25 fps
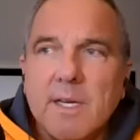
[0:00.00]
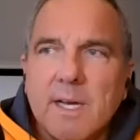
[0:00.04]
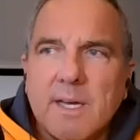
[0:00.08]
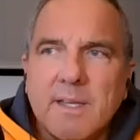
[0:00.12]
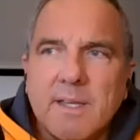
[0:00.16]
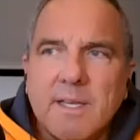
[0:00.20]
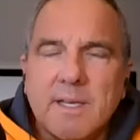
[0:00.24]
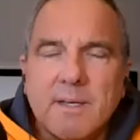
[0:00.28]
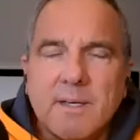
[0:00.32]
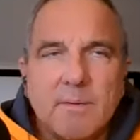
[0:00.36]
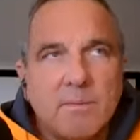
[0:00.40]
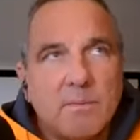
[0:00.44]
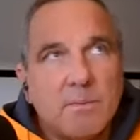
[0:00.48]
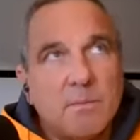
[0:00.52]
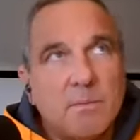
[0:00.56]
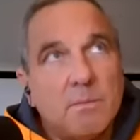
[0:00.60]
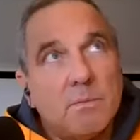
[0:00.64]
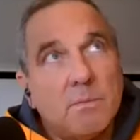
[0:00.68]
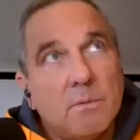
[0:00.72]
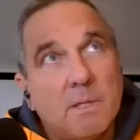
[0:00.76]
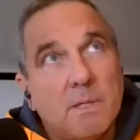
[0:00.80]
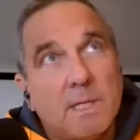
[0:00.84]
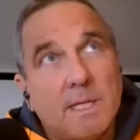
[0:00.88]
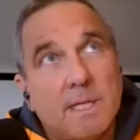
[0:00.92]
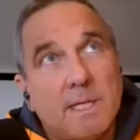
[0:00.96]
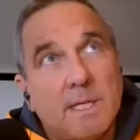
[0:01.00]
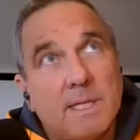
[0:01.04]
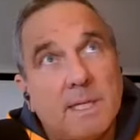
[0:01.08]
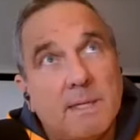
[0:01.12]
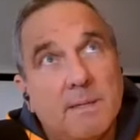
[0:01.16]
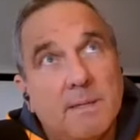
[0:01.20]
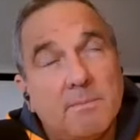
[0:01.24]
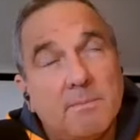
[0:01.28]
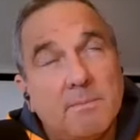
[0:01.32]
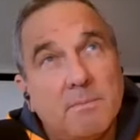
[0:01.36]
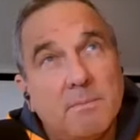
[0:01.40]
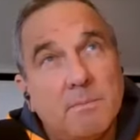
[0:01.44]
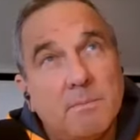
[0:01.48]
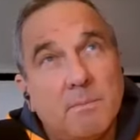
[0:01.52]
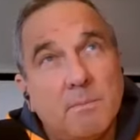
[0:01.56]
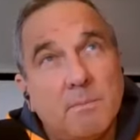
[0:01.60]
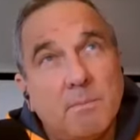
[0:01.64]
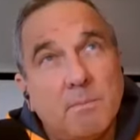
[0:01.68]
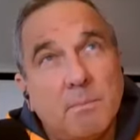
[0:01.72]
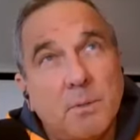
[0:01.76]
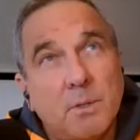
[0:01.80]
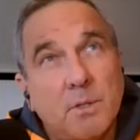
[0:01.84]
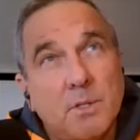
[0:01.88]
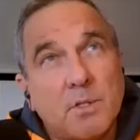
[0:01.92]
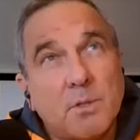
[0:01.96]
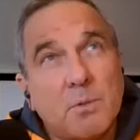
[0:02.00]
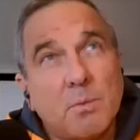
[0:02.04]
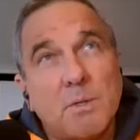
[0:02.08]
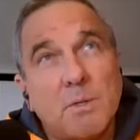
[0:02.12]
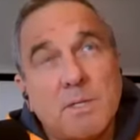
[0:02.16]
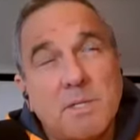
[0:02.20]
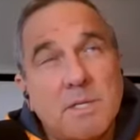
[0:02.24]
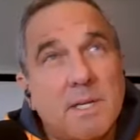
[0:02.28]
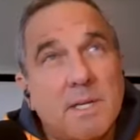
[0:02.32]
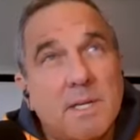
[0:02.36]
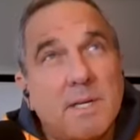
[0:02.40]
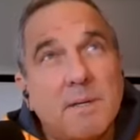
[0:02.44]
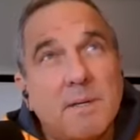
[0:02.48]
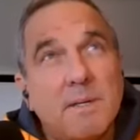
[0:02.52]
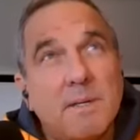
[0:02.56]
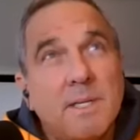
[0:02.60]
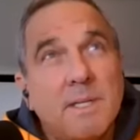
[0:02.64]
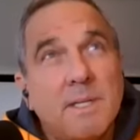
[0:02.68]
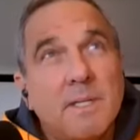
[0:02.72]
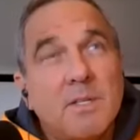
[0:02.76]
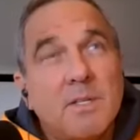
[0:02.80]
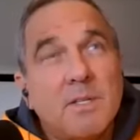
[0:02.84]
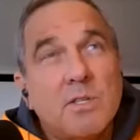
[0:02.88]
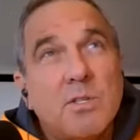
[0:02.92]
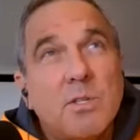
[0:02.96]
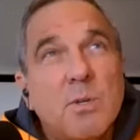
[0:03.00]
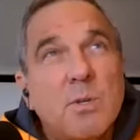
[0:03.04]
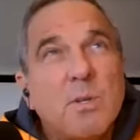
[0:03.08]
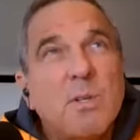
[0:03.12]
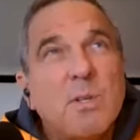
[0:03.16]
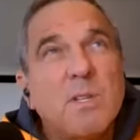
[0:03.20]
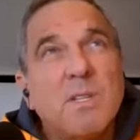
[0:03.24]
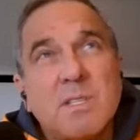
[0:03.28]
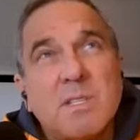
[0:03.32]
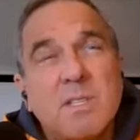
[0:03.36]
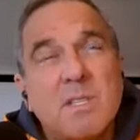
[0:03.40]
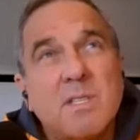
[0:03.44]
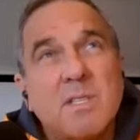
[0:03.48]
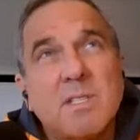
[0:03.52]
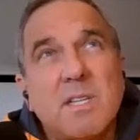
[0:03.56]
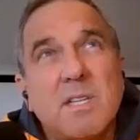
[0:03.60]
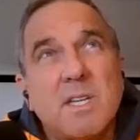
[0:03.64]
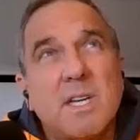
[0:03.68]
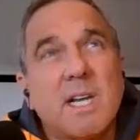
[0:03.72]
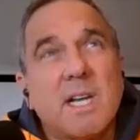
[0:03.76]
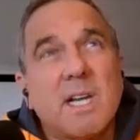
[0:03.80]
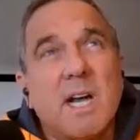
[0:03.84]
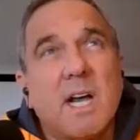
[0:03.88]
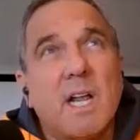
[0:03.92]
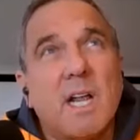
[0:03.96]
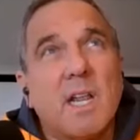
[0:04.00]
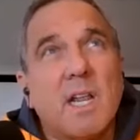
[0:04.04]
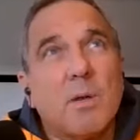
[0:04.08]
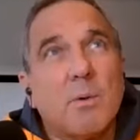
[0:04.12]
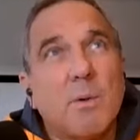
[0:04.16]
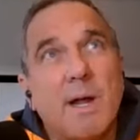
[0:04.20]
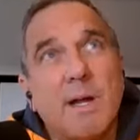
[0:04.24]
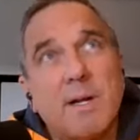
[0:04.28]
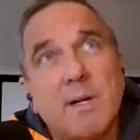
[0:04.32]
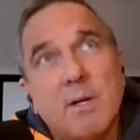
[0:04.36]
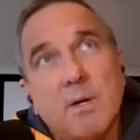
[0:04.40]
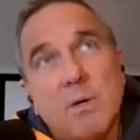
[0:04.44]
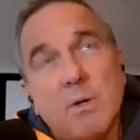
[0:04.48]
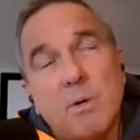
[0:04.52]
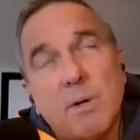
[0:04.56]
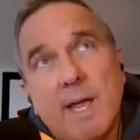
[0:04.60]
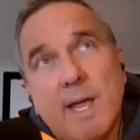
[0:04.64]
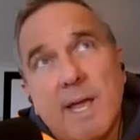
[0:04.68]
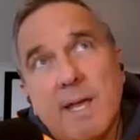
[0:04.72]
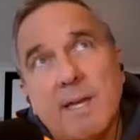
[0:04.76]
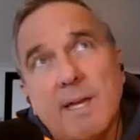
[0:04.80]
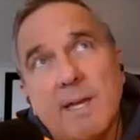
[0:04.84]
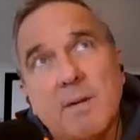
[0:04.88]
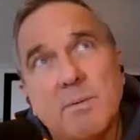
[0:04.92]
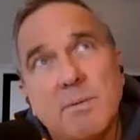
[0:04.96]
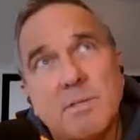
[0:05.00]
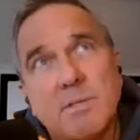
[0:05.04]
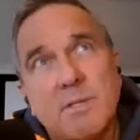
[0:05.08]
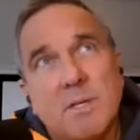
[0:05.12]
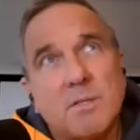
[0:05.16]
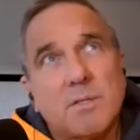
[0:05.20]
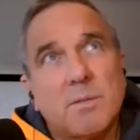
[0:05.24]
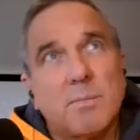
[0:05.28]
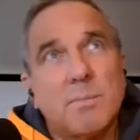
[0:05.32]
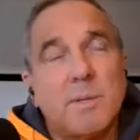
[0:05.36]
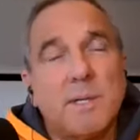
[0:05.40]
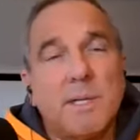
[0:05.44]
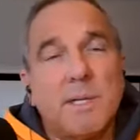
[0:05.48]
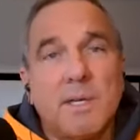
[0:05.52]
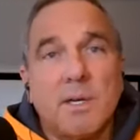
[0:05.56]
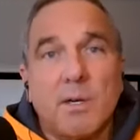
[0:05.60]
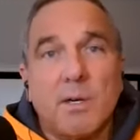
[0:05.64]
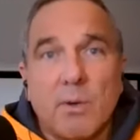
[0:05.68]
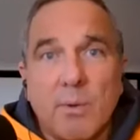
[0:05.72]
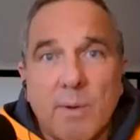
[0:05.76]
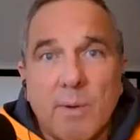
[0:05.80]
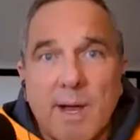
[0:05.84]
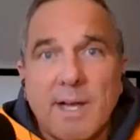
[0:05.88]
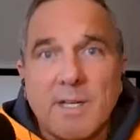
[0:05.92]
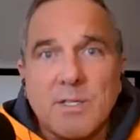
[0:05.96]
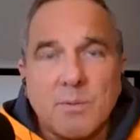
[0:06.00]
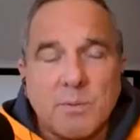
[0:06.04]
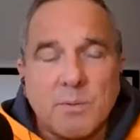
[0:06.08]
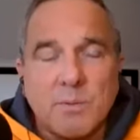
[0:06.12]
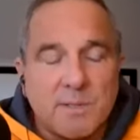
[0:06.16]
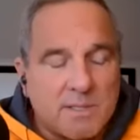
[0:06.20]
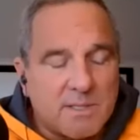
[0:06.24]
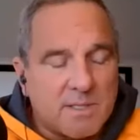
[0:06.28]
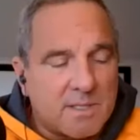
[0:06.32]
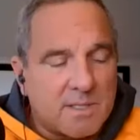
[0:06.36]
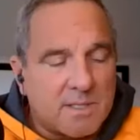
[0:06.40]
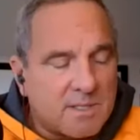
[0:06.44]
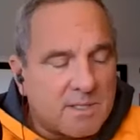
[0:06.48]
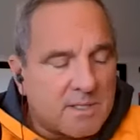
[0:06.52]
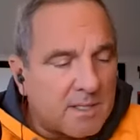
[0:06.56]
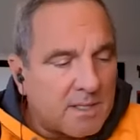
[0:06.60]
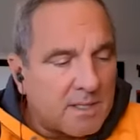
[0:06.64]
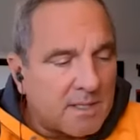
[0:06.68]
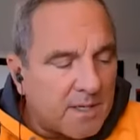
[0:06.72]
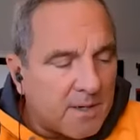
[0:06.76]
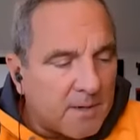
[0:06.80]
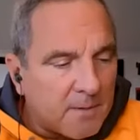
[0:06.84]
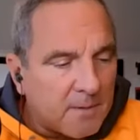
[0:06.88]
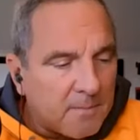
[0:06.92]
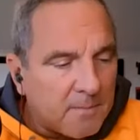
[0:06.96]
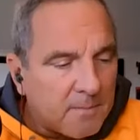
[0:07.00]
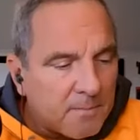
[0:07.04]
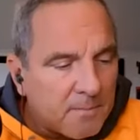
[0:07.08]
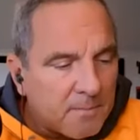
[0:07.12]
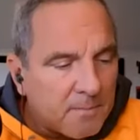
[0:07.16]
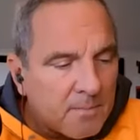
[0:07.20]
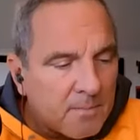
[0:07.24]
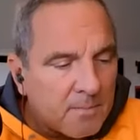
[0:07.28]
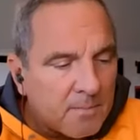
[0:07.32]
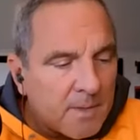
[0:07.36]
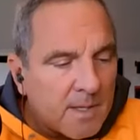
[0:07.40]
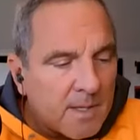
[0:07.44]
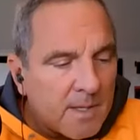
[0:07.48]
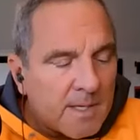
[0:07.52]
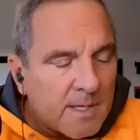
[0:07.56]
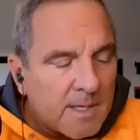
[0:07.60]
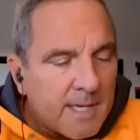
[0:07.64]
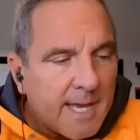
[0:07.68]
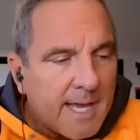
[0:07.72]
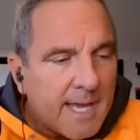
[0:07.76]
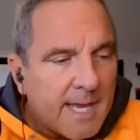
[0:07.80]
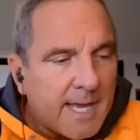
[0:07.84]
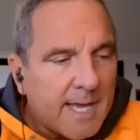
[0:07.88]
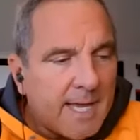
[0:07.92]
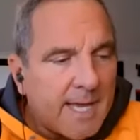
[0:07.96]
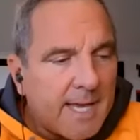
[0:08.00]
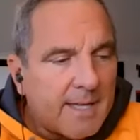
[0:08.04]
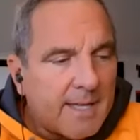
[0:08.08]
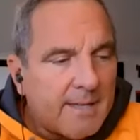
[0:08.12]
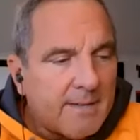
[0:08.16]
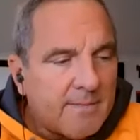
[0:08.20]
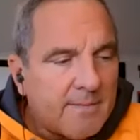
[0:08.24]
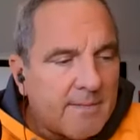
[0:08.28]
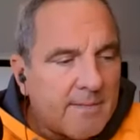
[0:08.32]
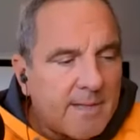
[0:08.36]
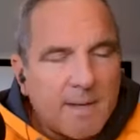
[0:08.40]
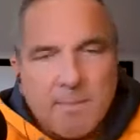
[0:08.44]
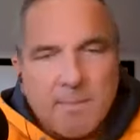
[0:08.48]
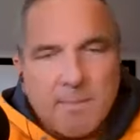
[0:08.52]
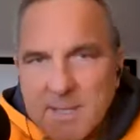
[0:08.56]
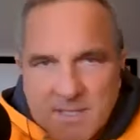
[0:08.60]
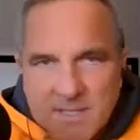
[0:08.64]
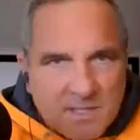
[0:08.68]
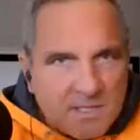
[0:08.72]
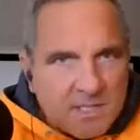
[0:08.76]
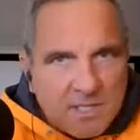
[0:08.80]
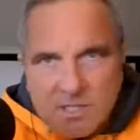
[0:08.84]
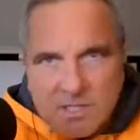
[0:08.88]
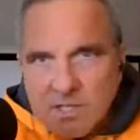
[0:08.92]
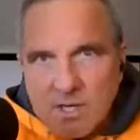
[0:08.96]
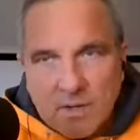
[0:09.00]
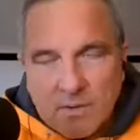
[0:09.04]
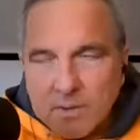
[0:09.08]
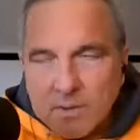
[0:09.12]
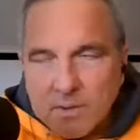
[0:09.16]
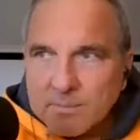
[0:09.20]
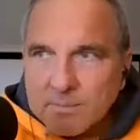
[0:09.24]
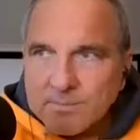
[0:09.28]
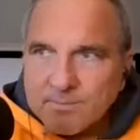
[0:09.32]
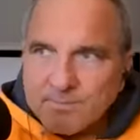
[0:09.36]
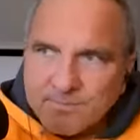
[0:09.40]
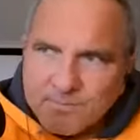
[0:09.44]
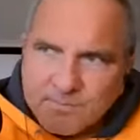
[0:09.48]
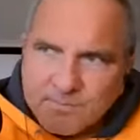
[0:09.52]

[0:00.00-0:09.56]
I think Bush was a student assistant at Colorado. Andy was ultimately a graduate assistant there, and they missed each other.